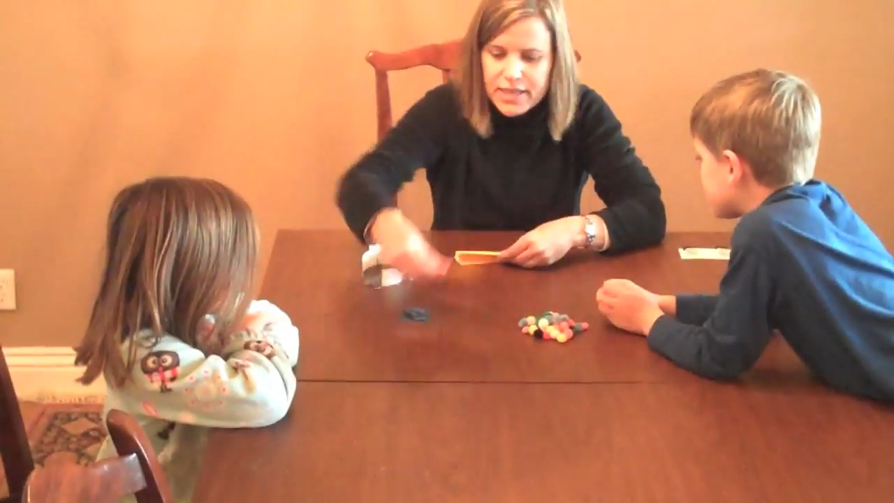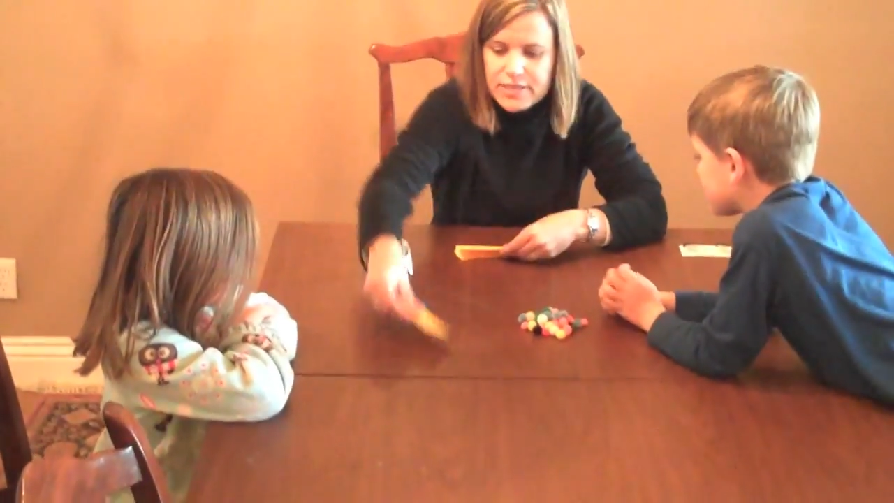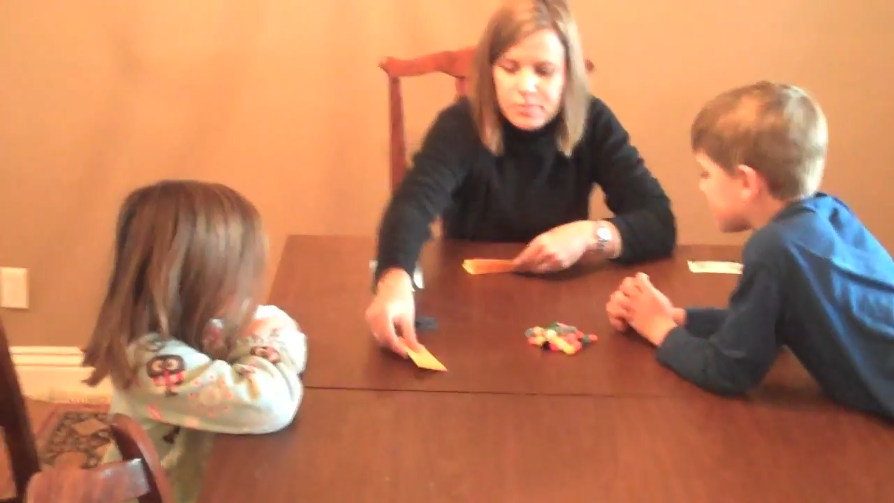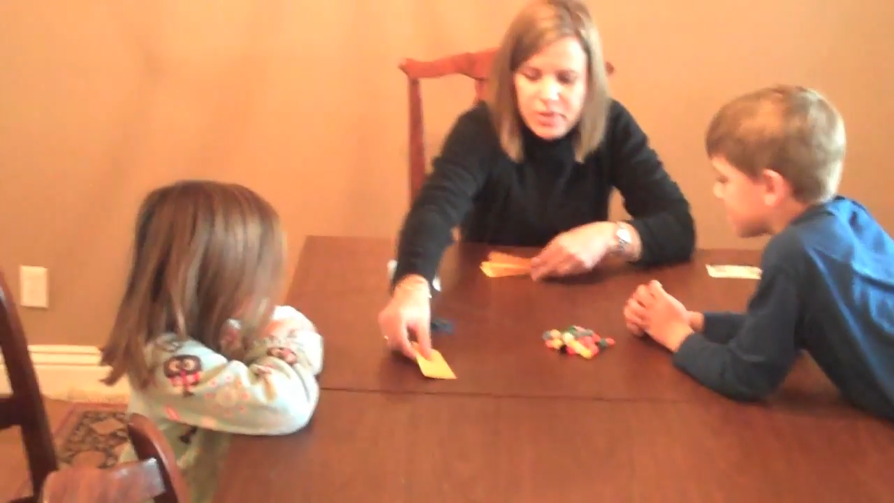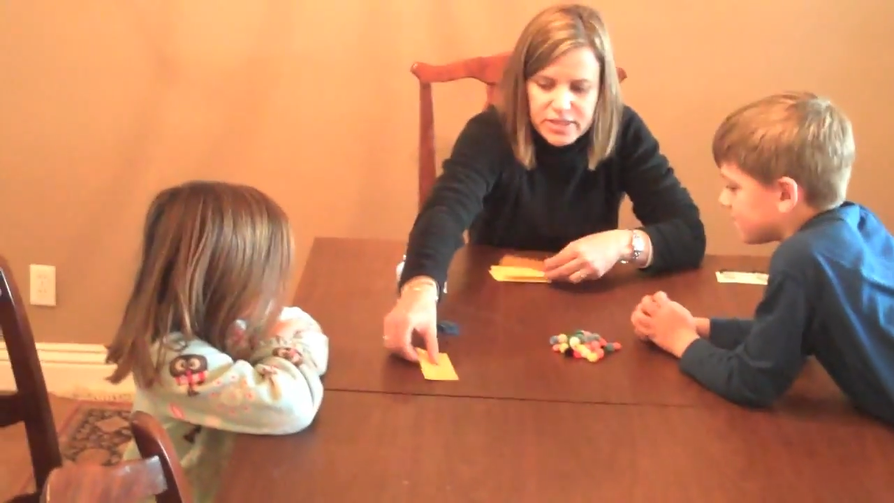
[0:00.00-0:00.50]

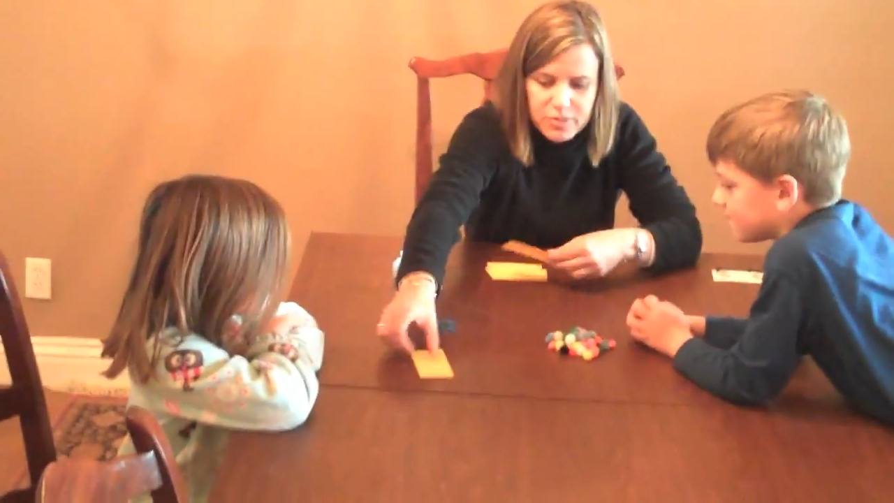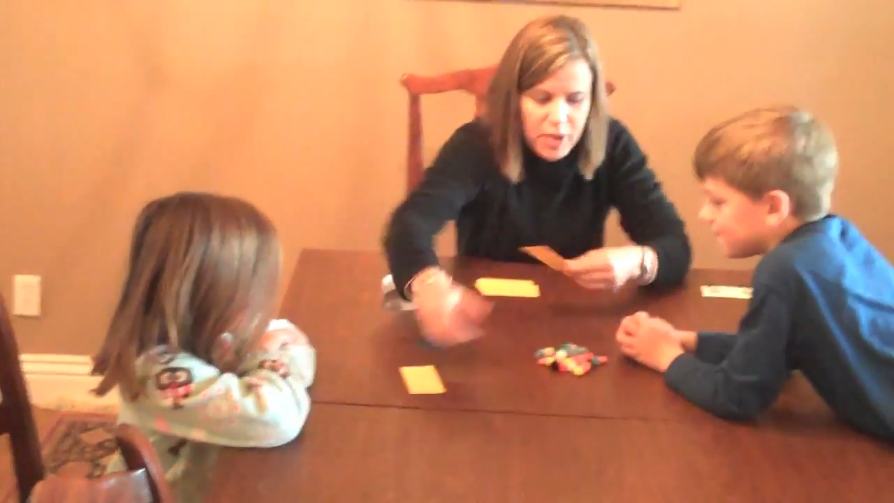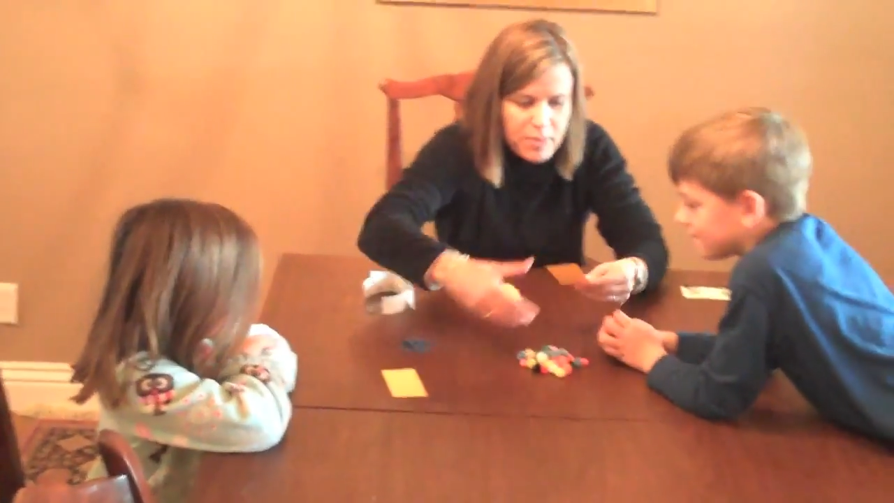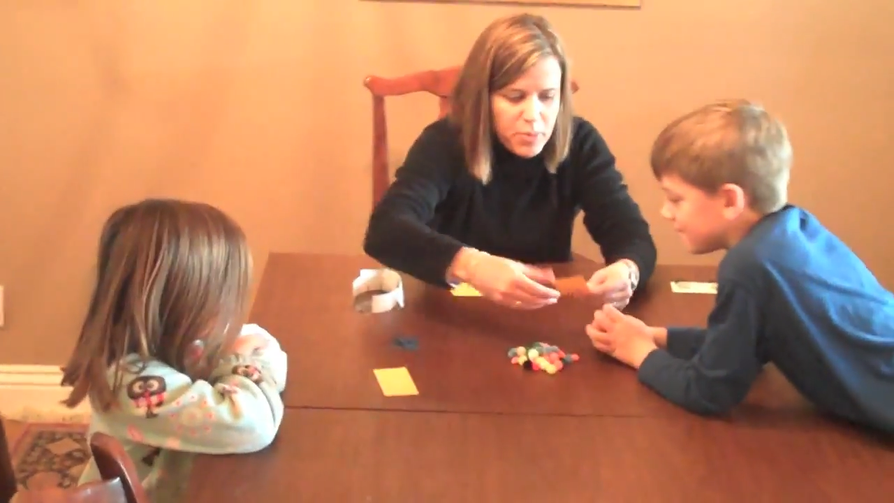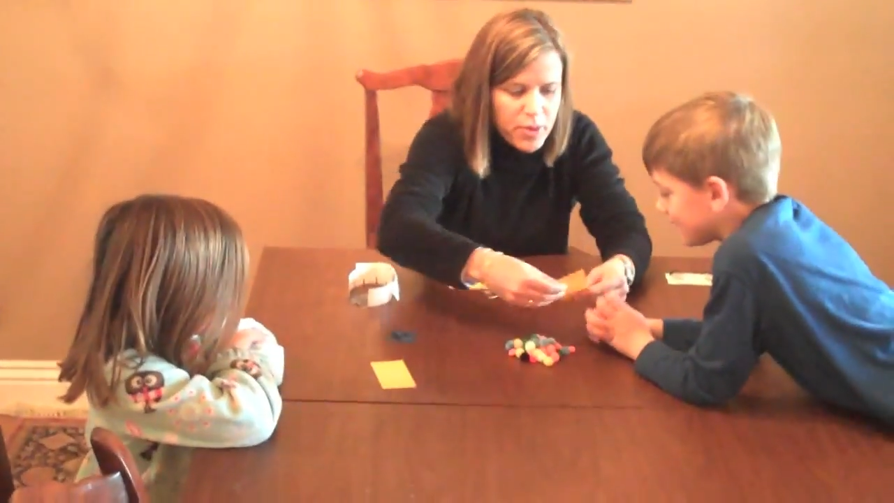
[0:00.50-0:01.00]
gets a piece of
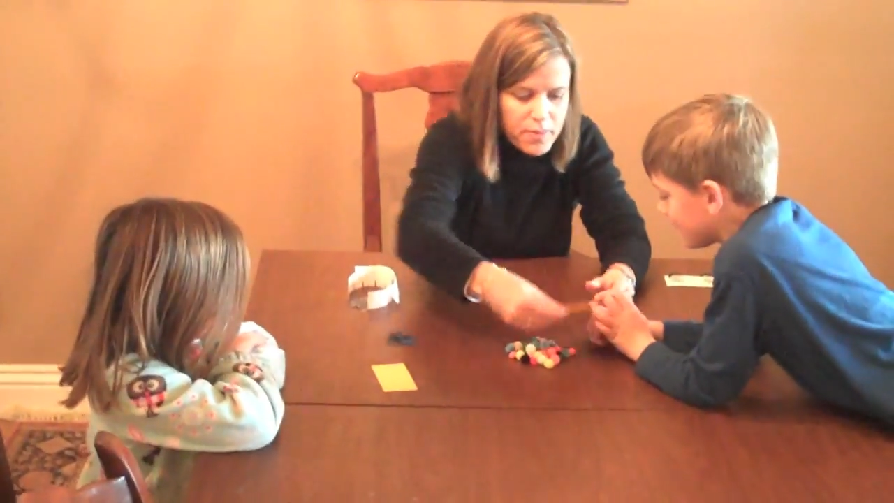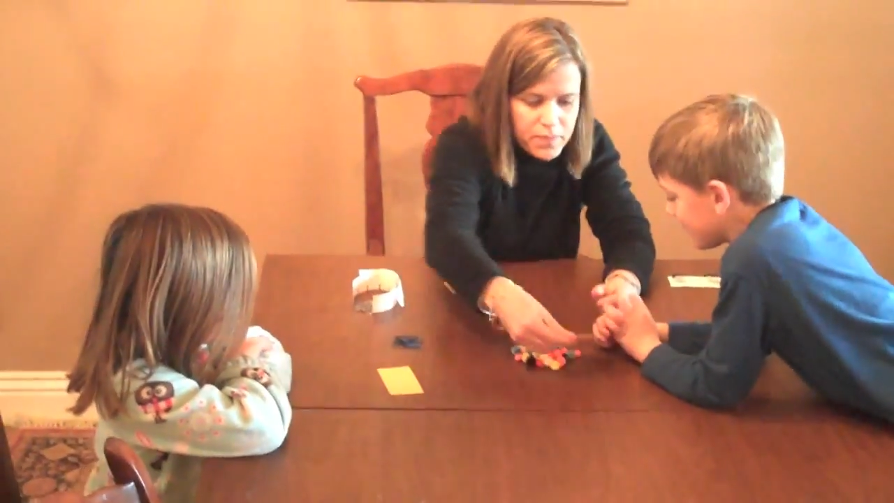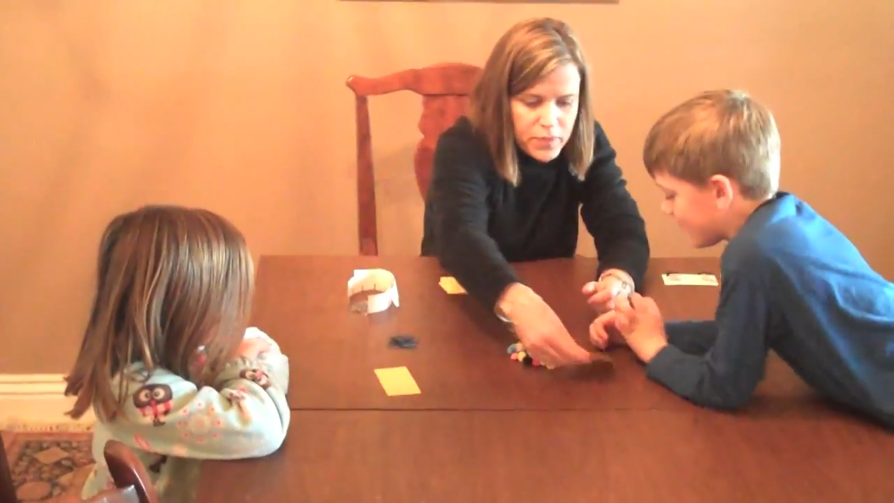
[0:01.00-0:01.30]
paper,